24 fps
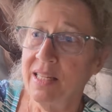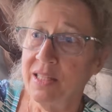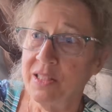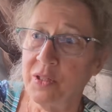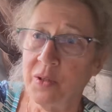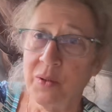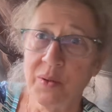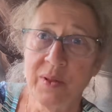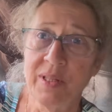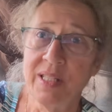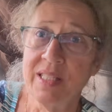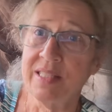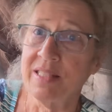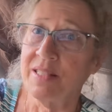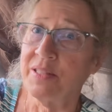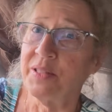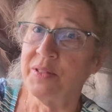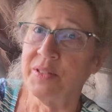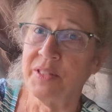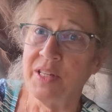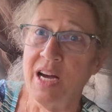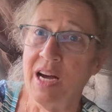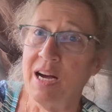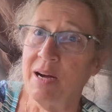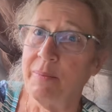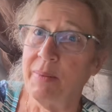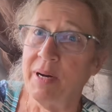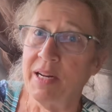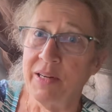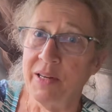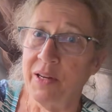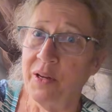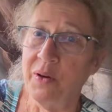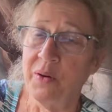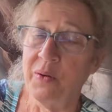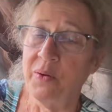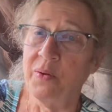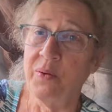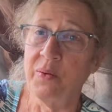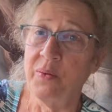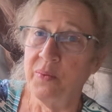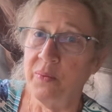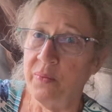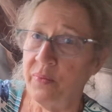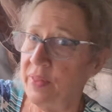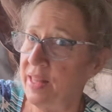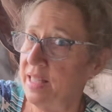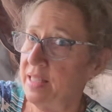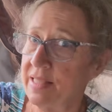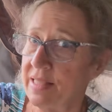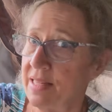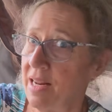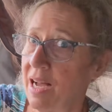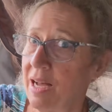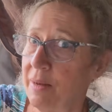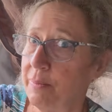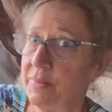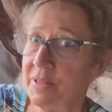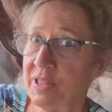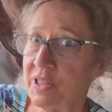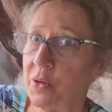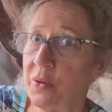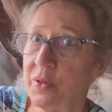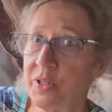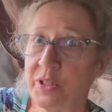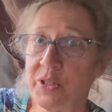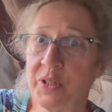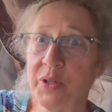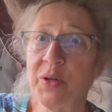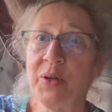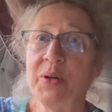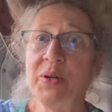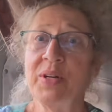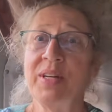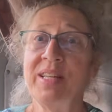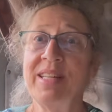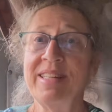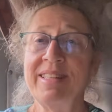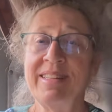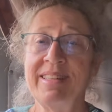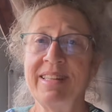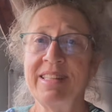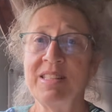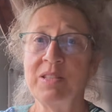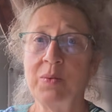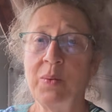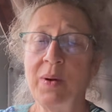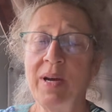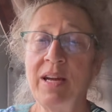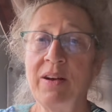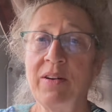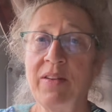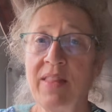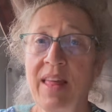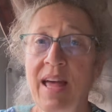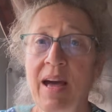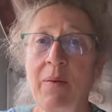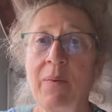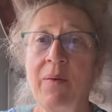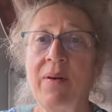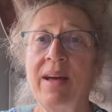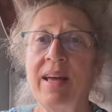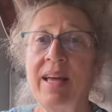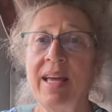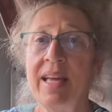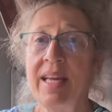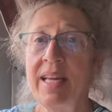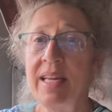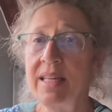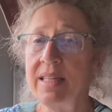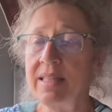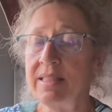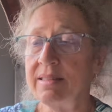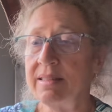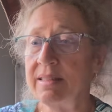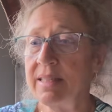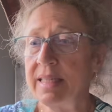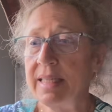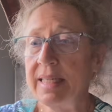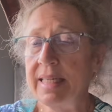turn this little knob. I know this knob is going to turn it this way or that way. And